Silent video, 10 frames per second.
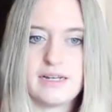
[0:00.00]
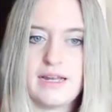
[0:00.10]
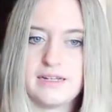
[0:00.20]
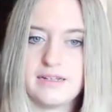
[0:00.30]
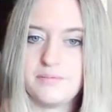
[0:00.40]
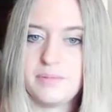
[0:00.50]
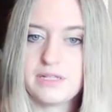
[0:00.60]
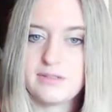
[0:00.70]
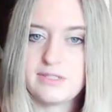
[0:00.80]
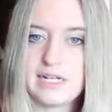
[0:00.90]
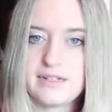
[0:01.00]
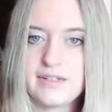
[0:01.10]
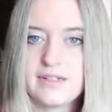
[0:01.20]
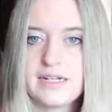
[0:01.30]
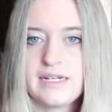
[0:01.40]
and pillow
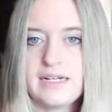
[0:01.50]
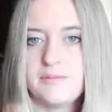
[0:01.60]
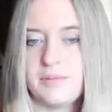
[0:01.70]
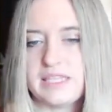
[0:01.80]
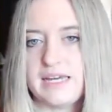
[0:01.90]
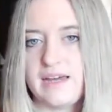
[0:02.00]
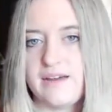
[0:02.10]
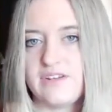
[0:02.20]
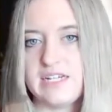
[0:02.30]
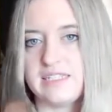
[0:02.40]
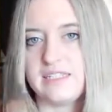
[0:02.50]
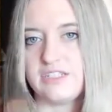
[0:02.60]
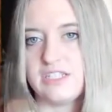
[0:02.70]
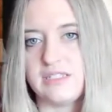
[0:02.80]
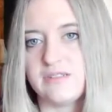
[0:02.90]
shaker, but the evidence,
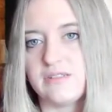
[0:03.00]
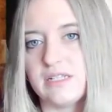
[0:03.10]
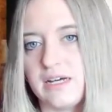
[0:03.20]
there's still a